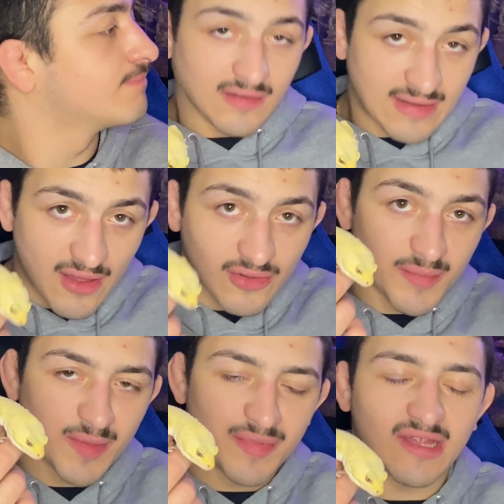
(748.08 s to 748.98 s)
Now, let
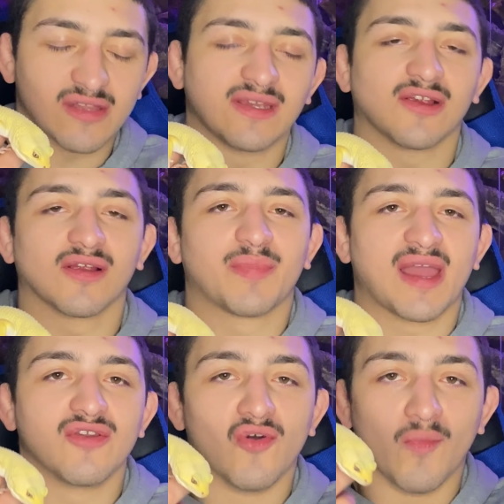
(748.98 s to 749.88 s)
me be clear,
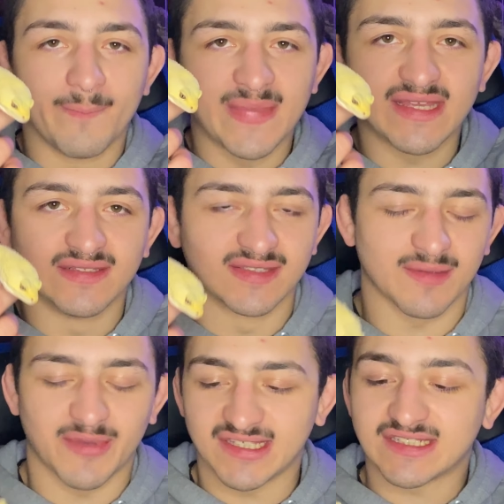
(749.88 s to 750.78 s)
by no means
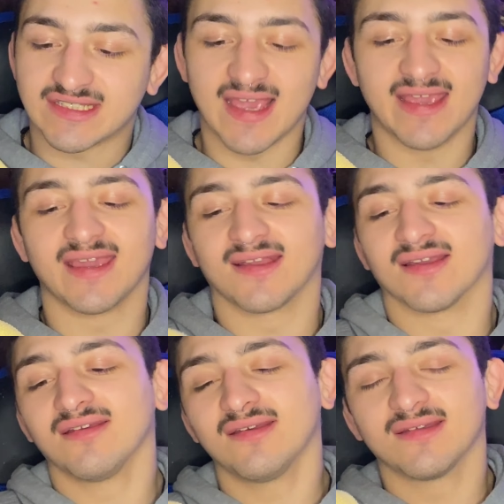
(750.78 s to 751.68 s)
am I saying
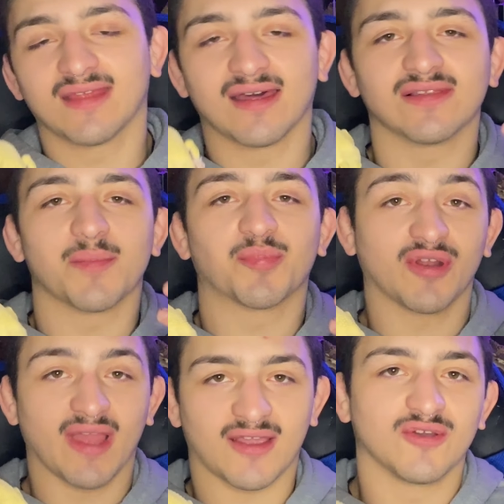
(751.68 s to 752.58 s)
that
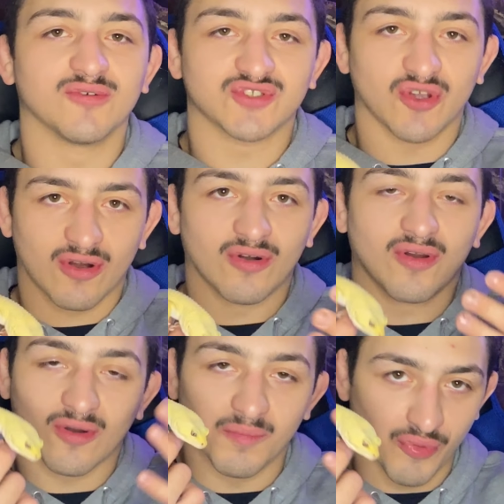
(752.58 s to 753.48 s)
leopard geckos
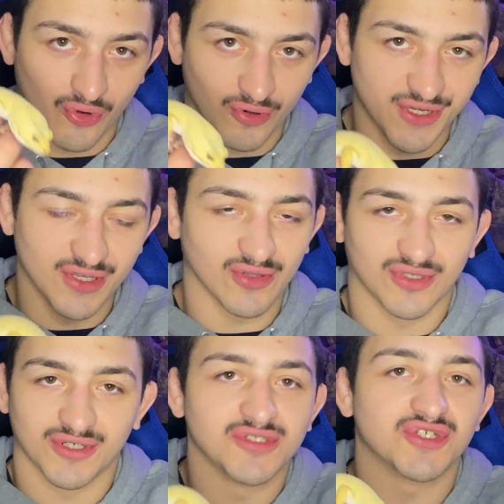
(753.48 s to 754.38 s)
are arboreal
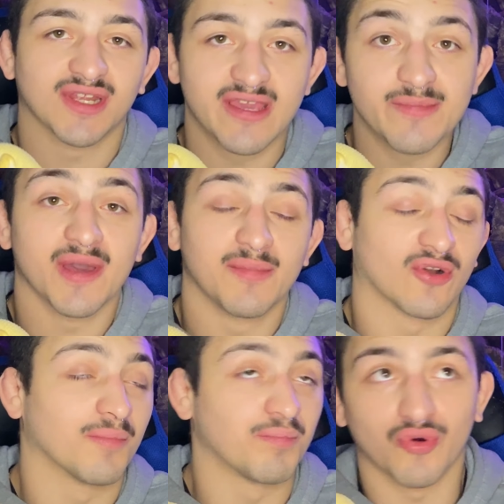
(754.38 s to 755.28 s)
or you should keep them in
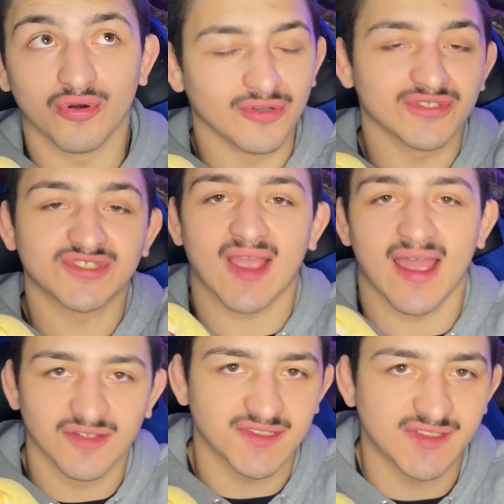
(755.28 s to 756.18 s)
arboreal
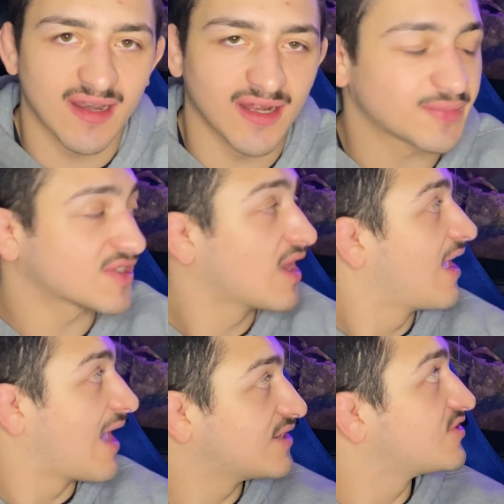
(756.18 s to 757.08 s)
style setups.
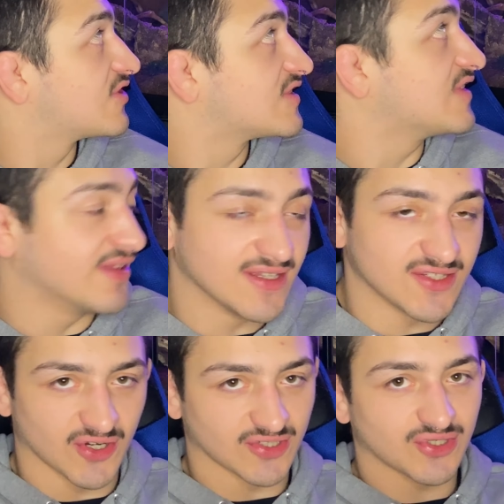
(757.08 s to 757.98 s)
As you can see,
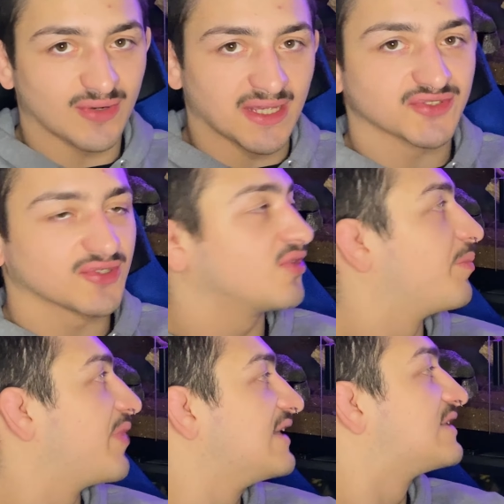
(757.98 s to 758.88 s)
these are
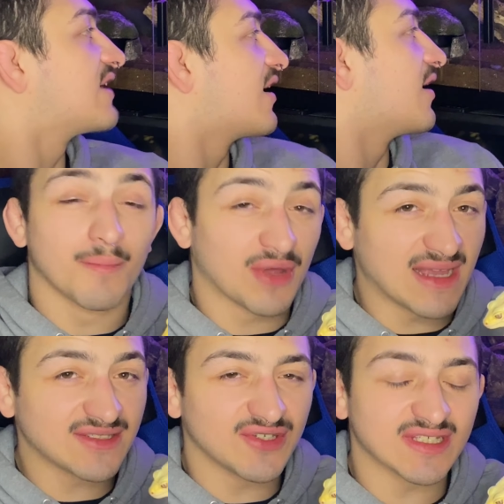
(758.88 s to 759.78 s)
terrestrial-based setups. But
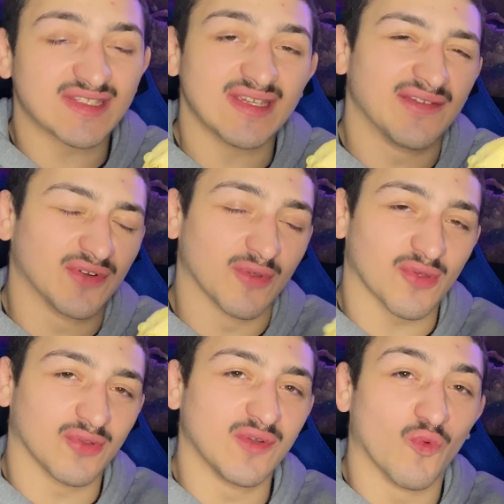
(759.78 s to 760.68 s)
as you can see, even with
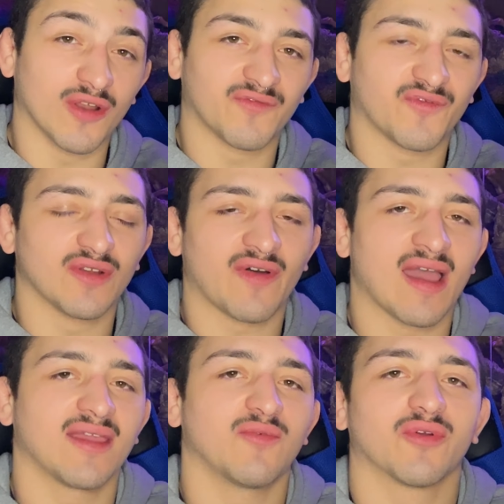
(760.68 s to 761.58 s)
only one foot of
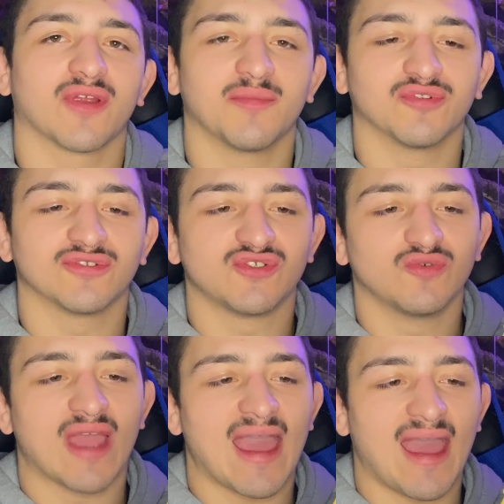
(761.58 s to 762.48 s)
height, we were able
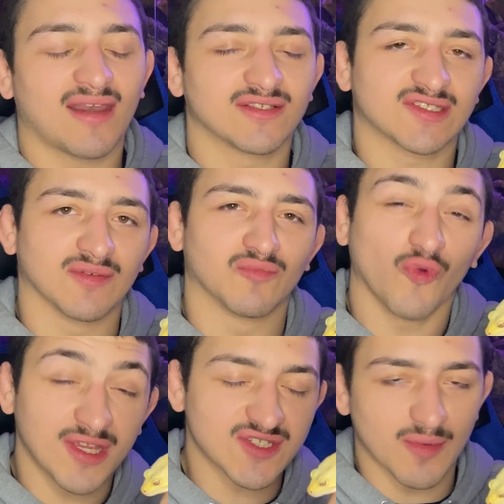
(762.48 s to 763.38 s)
to add some
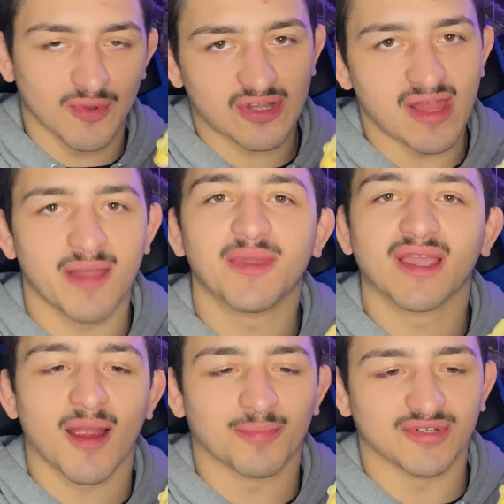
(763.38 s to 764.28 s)
reasonable
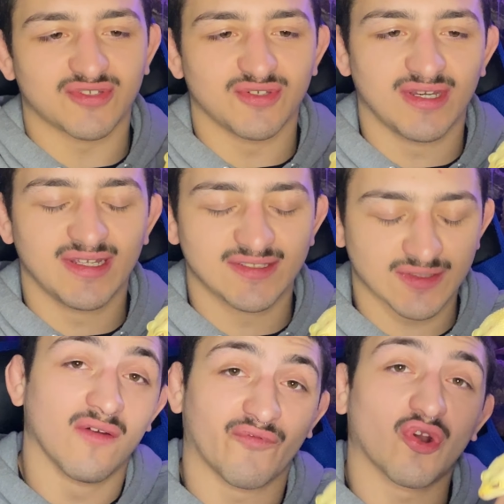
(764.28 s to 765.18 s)
climbing
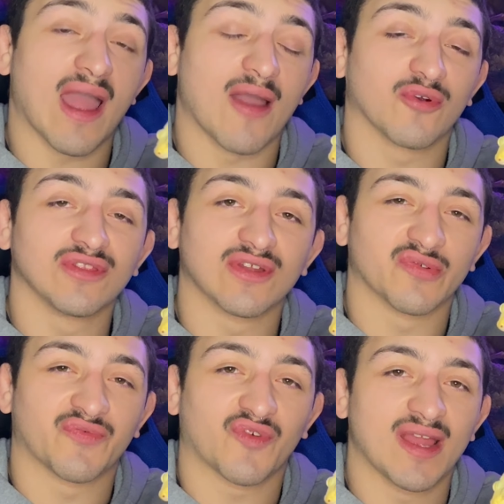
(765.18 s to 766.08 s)
opportunities for our
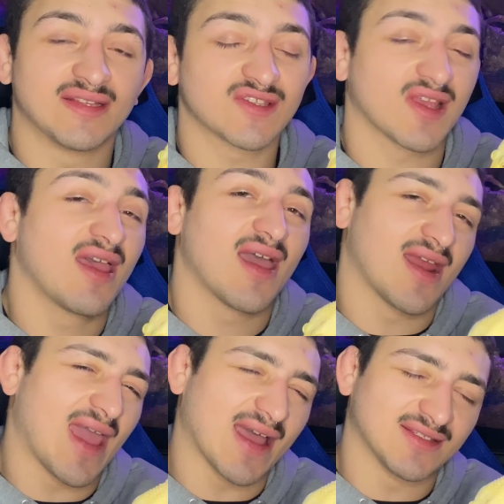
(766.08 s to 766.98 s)
little friends
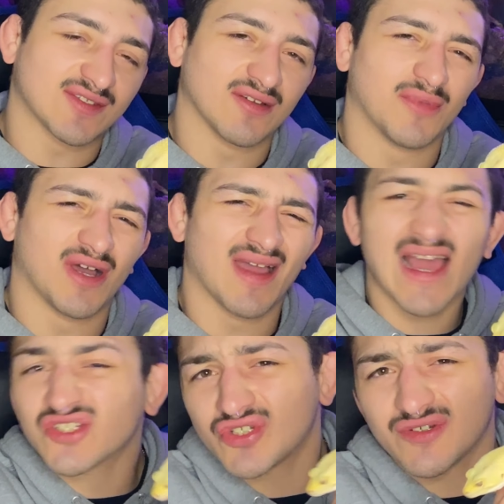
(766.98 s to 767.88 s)
and add some uh,
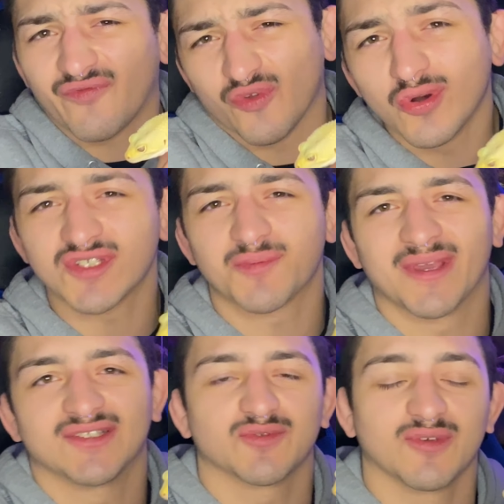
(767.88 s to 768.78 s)
extra floor
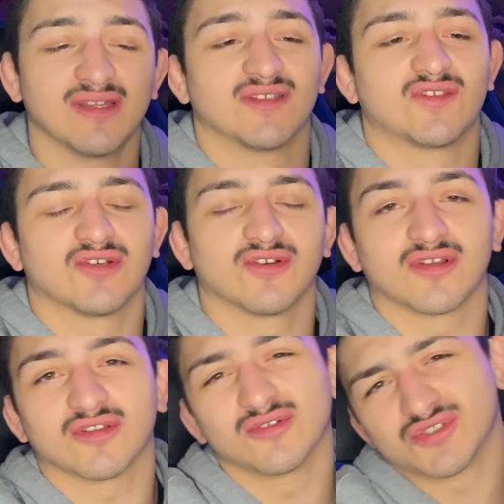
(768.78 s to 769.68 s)
space, really, to your
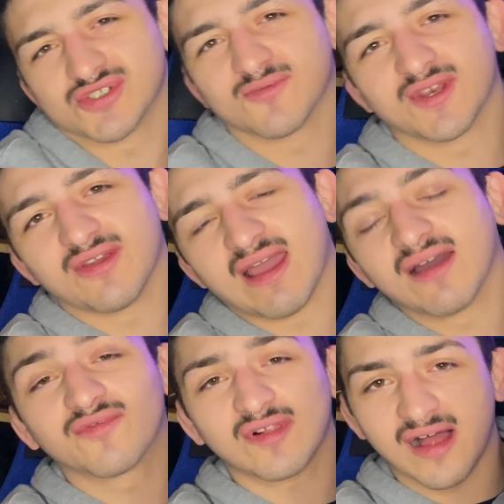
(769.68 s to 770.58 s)
enclosure. When you
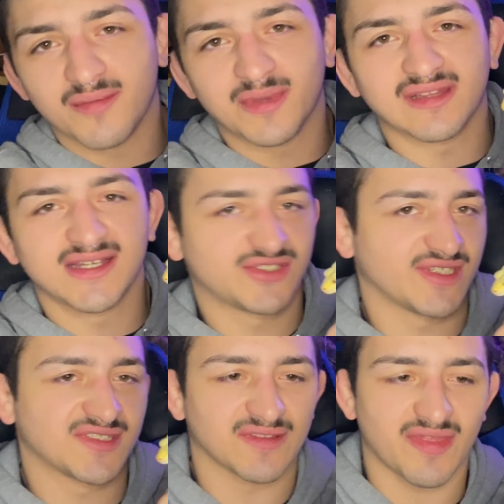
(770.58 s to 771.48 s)
have climbing
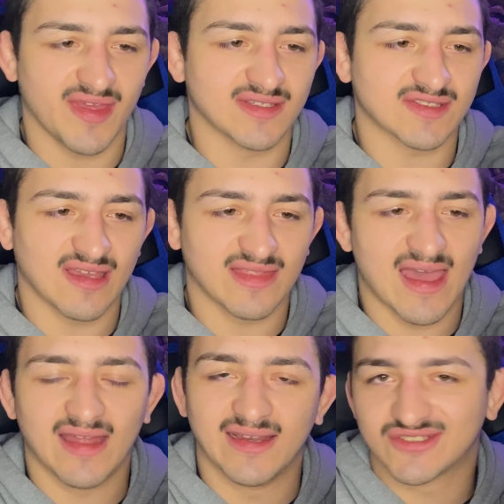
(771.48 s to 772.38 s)
ledges and things like
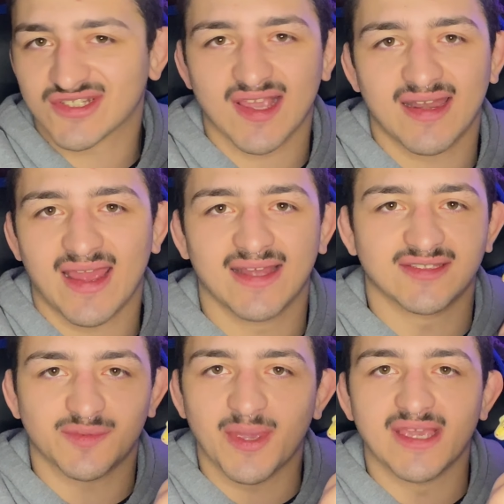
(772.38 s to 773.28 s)
that, it just kind of
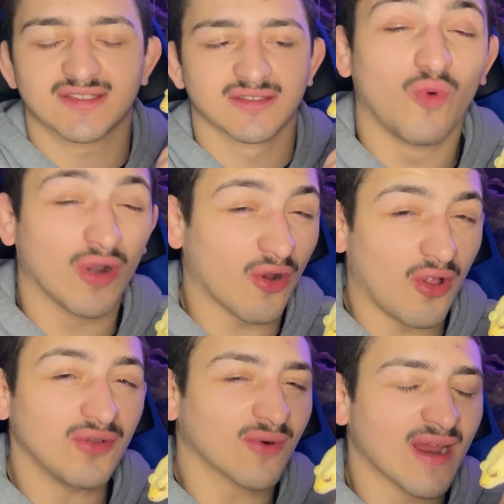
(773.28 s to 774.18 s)
adds space. We're
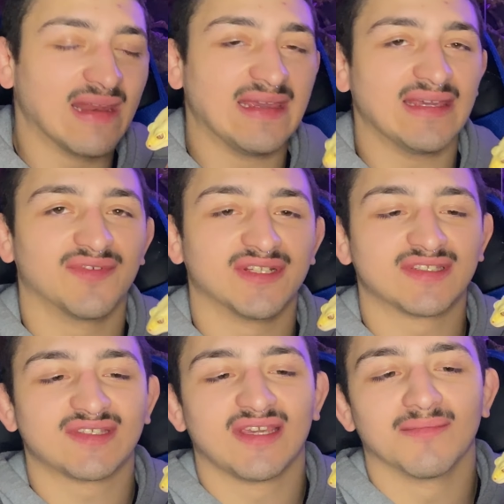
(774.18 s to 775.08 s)
already even
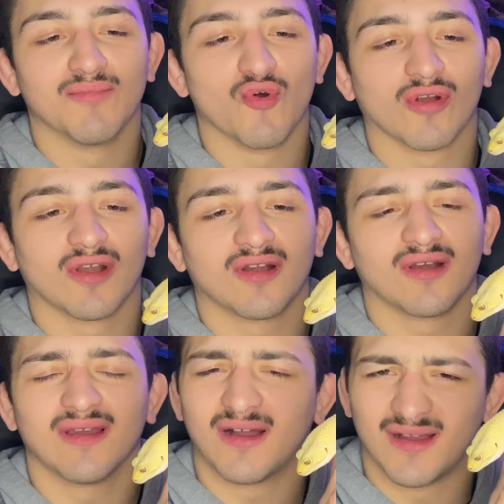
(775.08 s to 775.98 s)
seeing
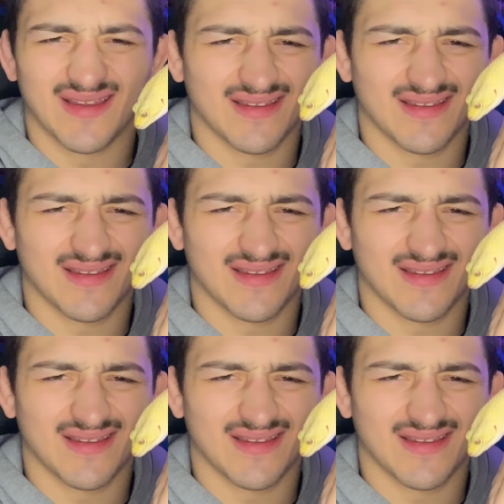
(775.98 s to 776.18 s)
more uh,